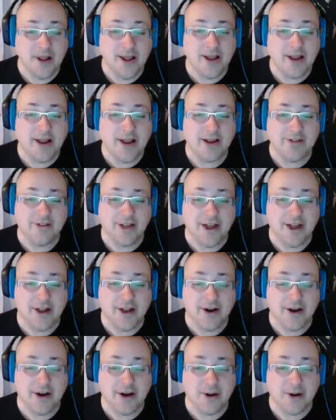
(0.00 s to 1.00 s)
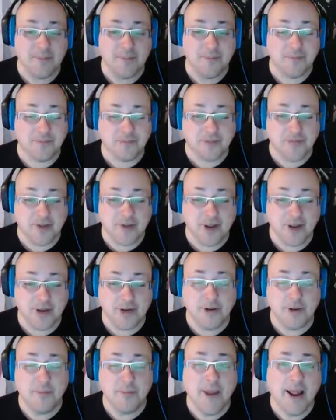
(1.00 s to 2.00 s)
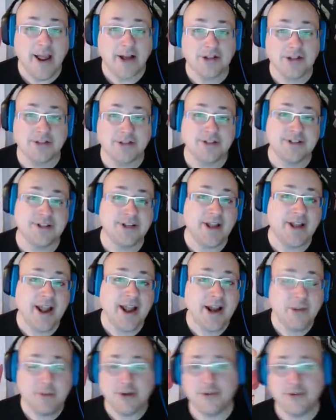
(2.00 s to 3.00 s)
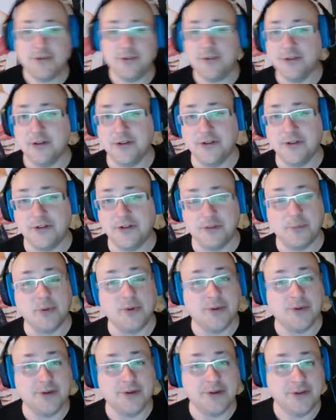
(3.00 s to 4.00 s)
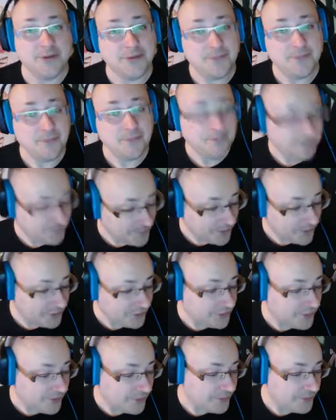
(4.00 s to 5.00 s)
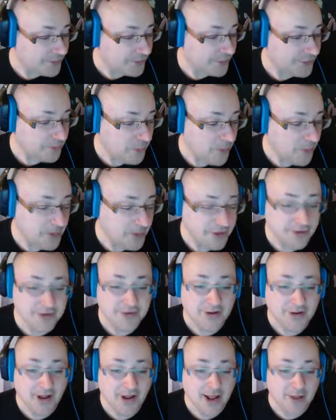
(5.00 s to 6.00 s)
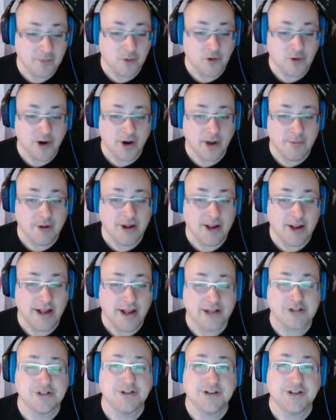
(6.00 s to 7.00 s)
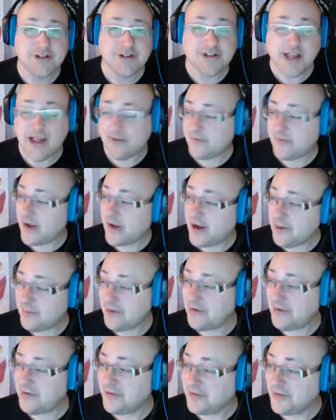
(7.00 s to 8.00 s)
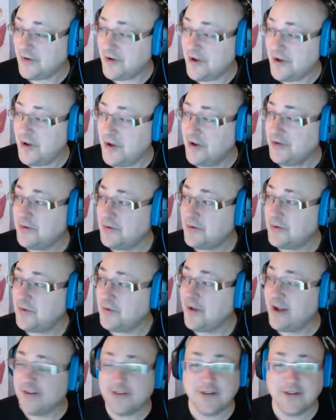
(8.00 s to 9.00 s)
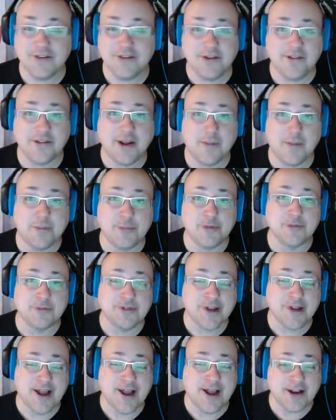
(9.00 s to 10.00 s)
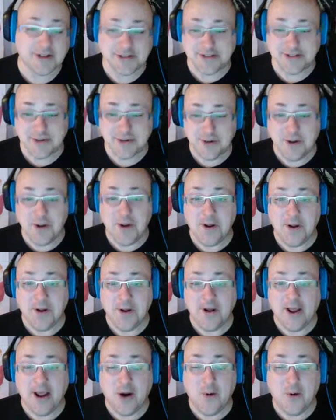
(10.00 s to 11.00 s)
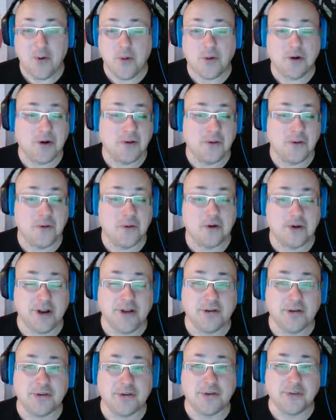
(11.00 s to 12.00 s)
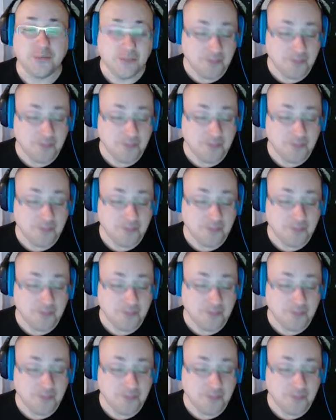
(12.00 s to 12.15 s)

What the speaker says: is that you may actually see enemies using these abilities. So there's a point in time where I may actually just have enemies utilizing these types of attacks or heals.